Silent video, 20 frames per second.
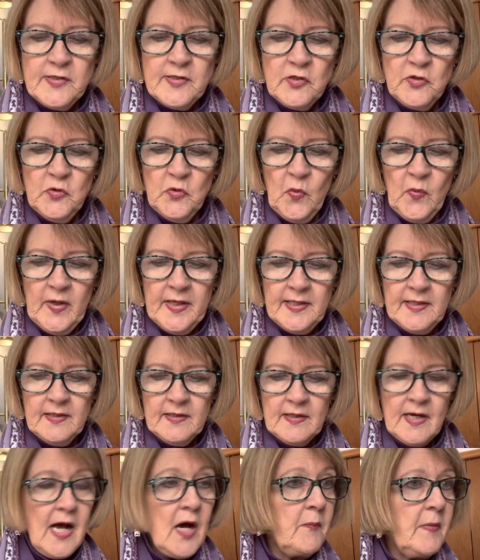who, when,
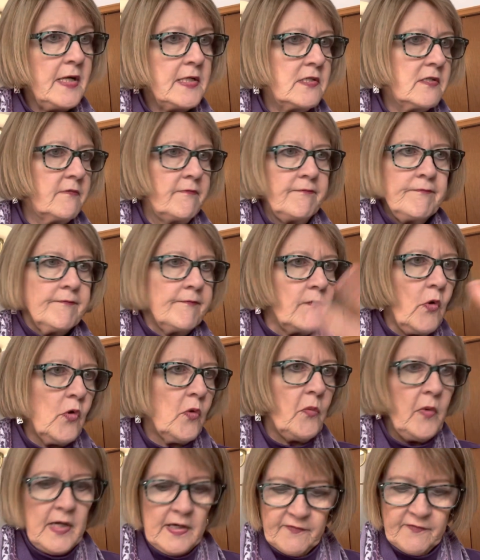how much, or
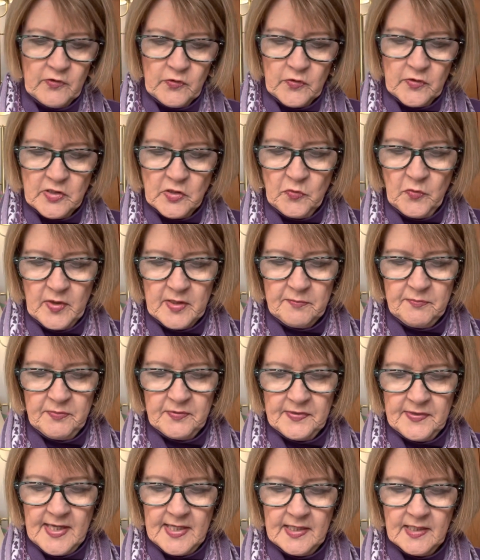whatever order you want to put
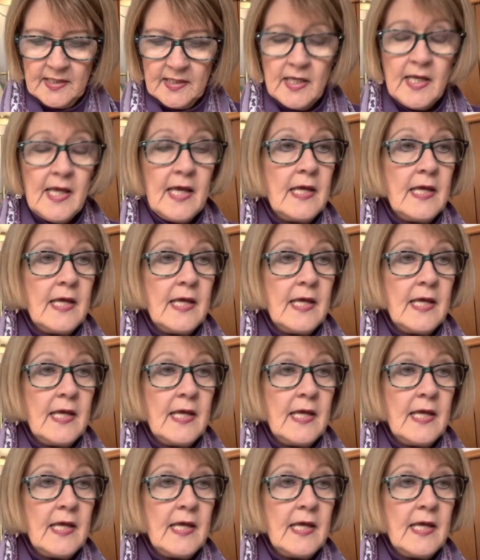that in.